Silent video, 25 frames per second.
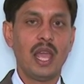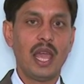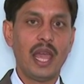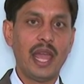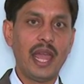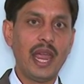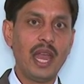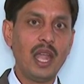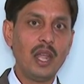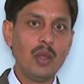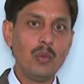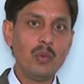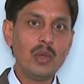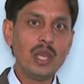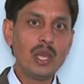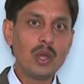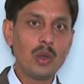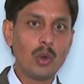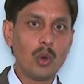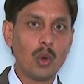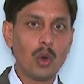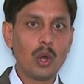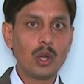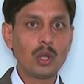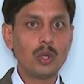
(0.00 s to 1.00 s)
and we
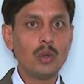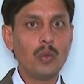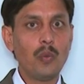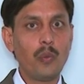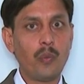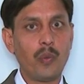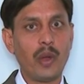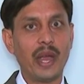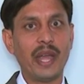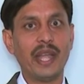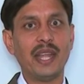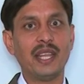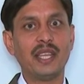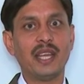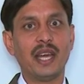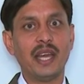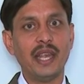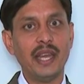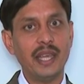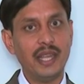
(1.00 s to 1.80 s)
go to find the